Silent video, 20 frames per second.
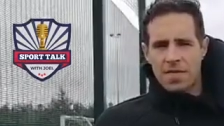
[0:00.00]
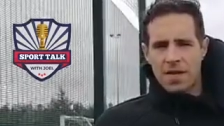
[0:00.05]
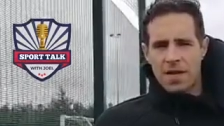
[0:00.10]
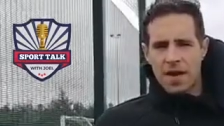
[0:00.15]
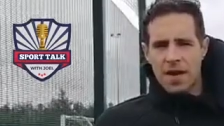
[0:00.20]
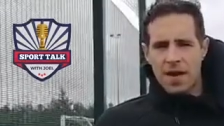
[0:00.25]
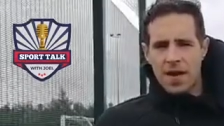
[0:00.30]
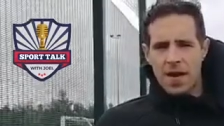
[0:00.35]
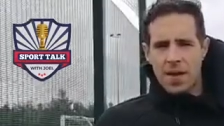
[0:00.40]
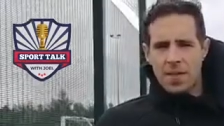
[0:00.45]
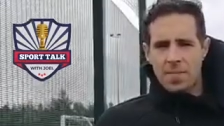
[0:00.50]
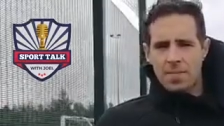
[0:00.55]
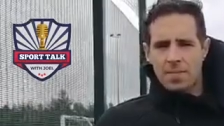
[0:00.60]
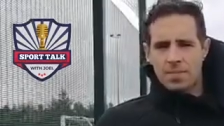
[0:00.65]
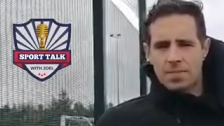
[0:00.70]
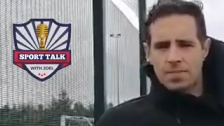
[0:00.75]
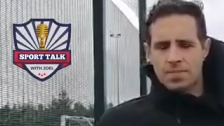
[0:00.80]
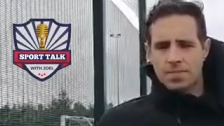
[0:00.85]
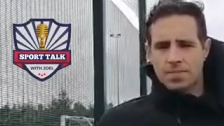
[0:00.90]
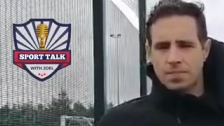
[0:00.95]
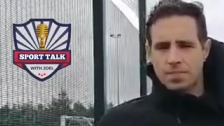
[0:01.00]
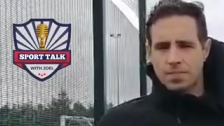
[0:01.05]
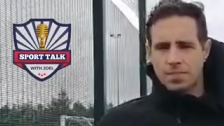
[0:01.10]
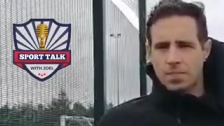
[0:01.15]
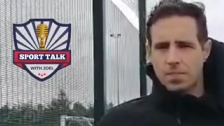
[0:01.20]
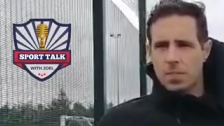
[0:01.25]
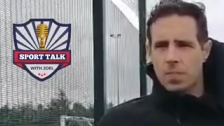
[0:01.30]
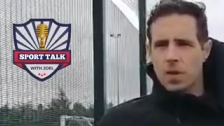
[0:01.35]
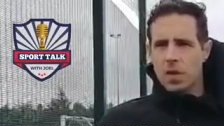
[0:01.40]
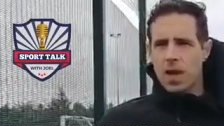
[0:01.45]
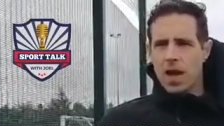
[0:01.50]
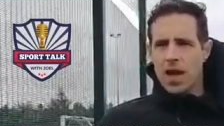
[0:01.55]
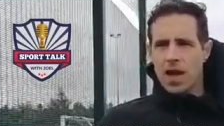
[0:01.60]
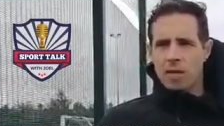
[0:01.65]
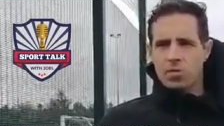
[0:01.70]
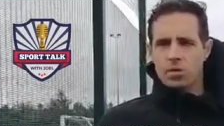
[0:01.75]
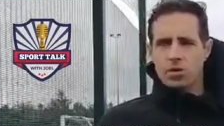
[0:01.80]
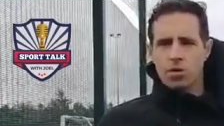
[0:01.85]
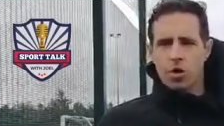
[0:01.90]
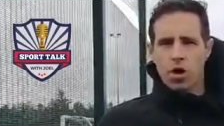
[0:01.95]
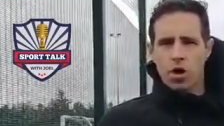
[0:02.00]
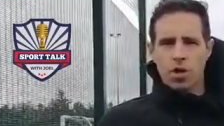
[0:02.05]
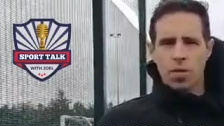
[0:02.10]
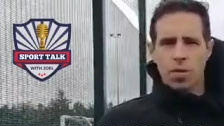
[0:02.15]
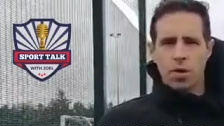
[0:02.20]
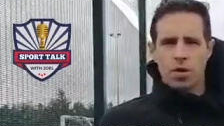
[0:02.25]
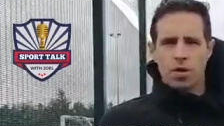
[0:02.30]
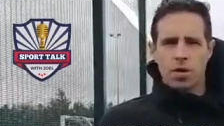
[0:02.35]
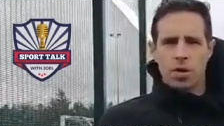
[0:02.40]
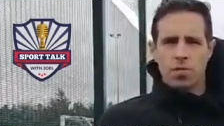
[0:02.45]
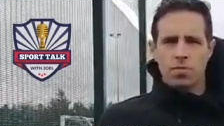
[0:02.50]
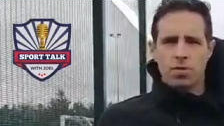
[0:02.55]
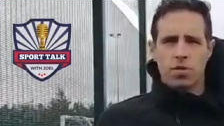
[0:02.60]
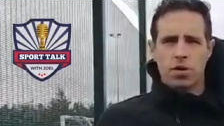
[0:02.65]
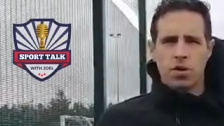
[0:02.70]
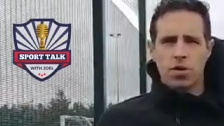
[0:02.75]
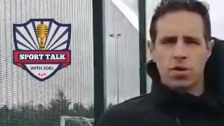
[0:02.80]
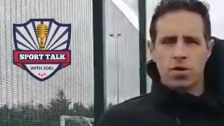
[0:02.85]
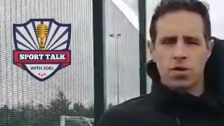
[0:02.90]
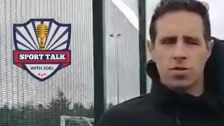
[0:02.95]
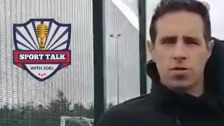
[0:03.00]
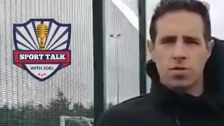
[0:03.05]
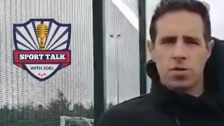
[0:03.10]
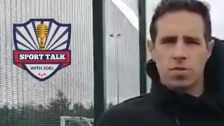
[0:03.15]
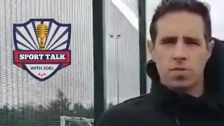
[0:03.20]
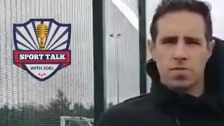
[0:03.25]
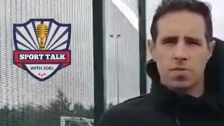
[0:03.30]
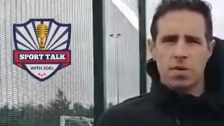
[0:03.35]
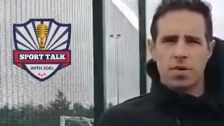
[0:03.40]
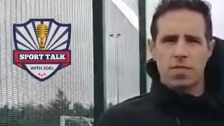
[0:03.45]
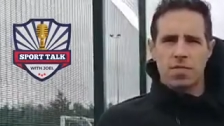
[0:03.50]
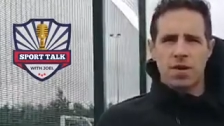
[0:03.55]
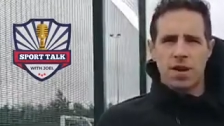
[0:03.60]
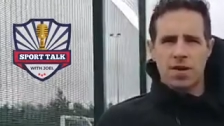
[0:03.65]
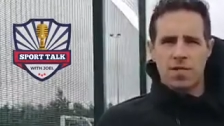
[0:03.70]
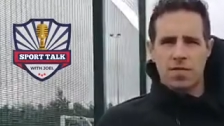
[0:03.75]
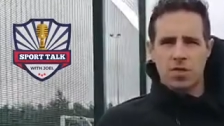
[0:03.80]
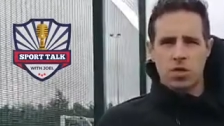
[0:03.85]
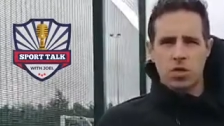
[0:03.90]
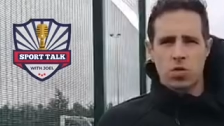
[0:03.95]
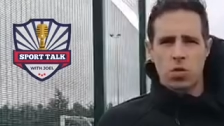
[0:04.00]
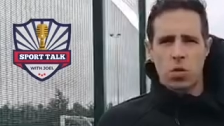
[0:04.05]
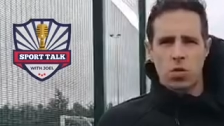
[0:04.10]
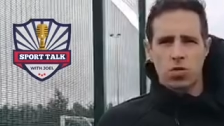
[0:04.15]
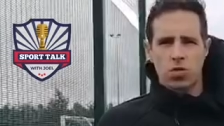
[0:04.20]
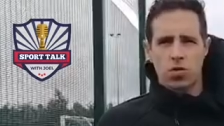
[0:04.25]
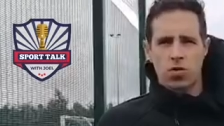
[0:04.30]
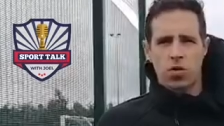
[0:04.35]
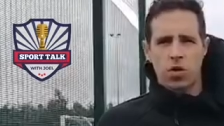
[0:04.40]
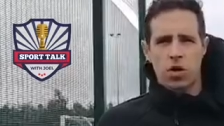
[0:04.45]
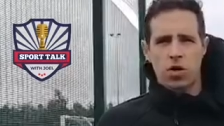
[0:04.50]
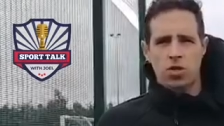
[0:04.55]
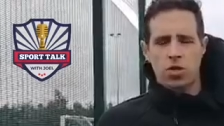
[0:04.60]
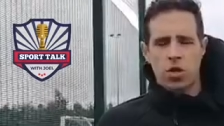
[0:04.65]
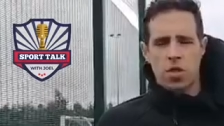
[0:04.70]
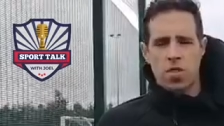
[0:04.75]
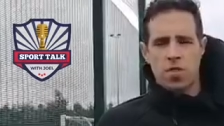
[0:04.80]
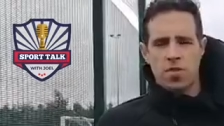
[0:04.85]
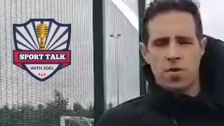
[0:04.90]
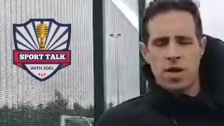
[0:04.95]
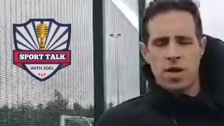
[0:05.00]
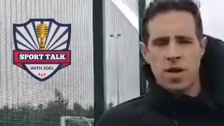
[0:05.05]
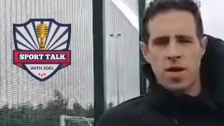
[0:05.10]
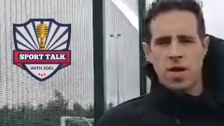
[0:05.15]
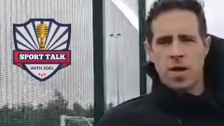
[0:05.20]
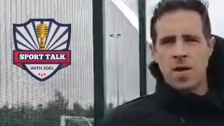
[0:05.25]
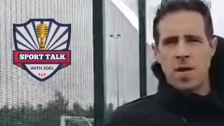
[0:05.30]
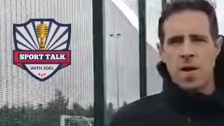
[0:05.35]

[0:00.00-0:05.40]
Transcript: I was around the periphery of the squad in 2003.